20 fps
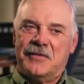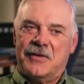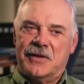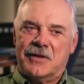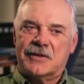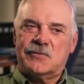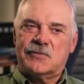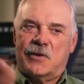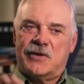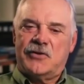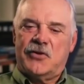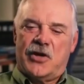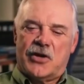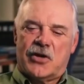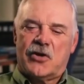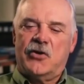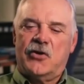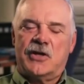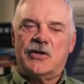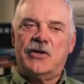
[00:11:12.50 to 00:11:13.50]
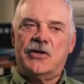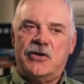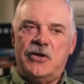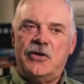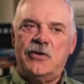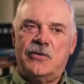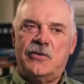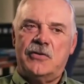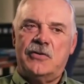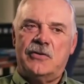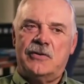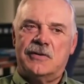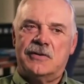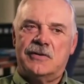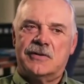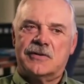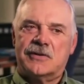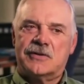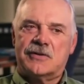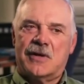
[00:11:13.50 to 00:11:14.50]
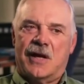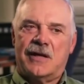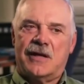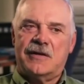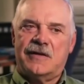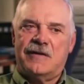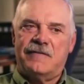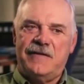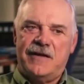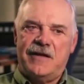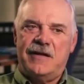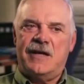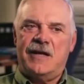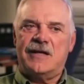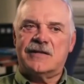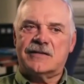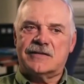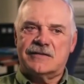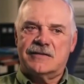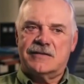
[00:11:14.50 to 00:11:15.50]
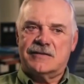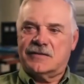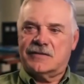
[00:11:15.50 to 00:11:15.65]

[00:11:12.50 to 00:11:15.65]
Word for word: There's what they're going to do to try to defeat us